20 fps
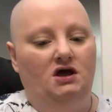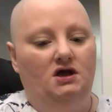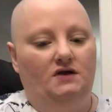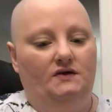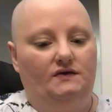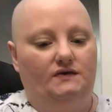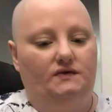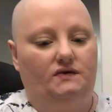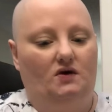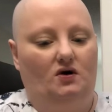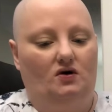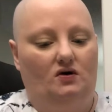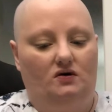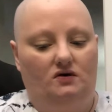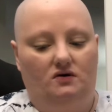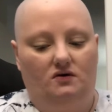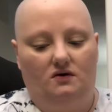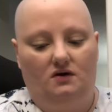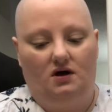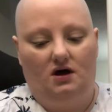
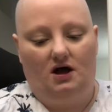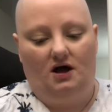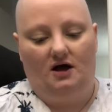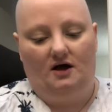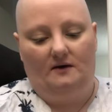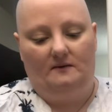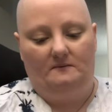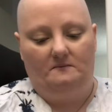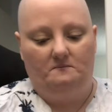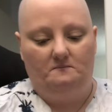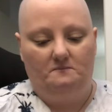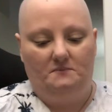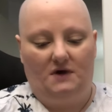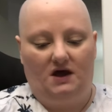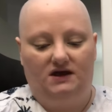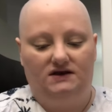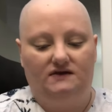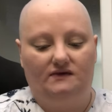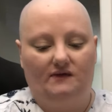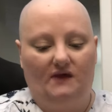So
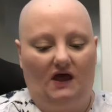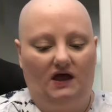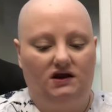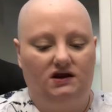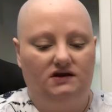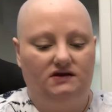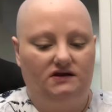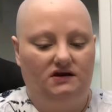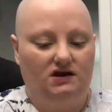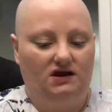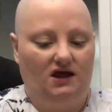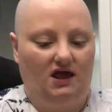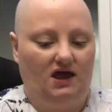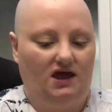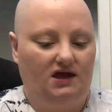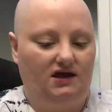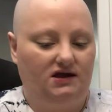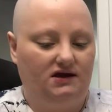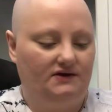I decided today,